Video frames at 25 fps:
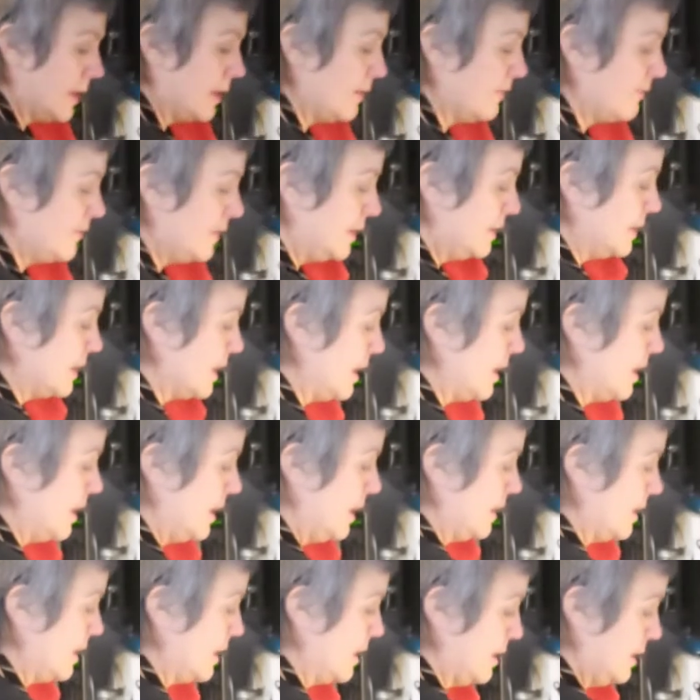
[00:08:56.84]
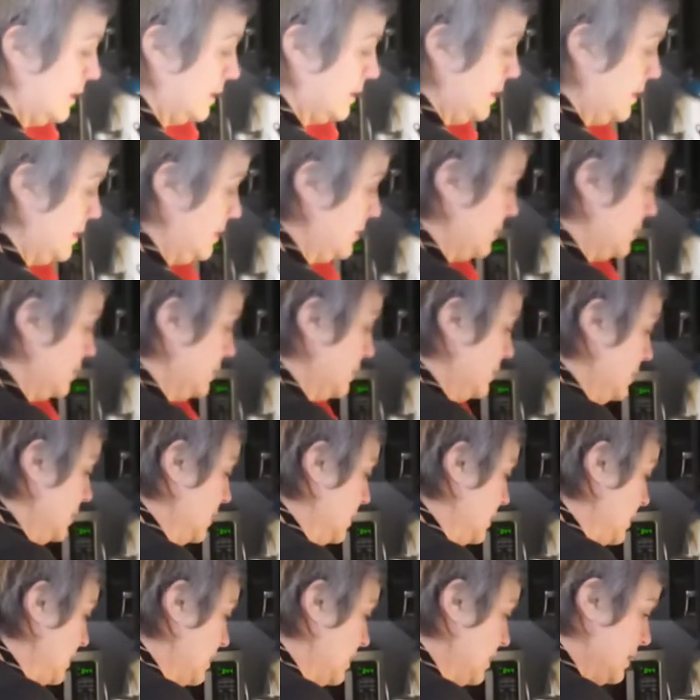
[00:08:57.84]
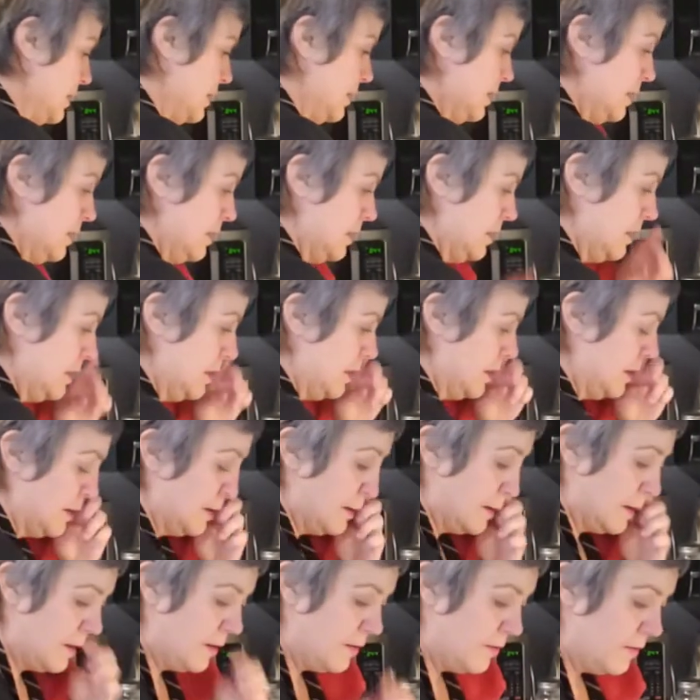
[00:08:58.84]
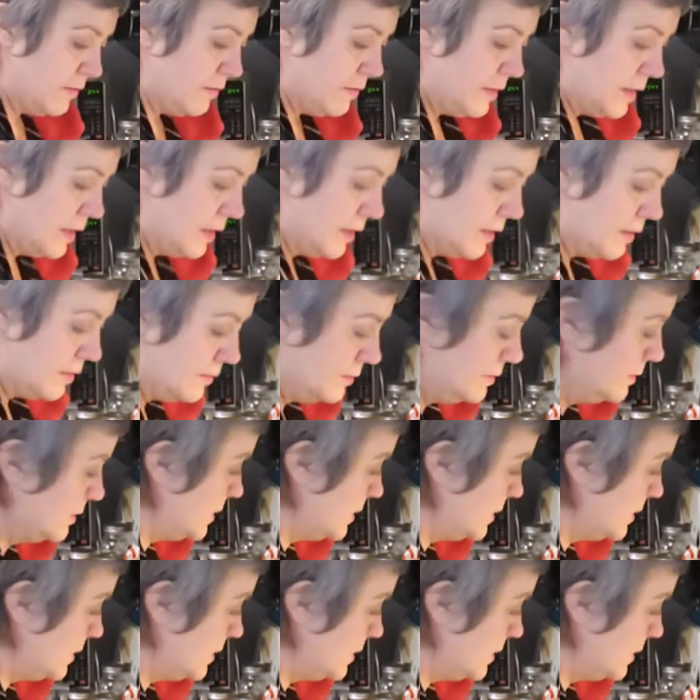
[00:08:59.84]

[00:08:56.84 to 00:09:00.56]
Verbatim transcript: giving that a little go around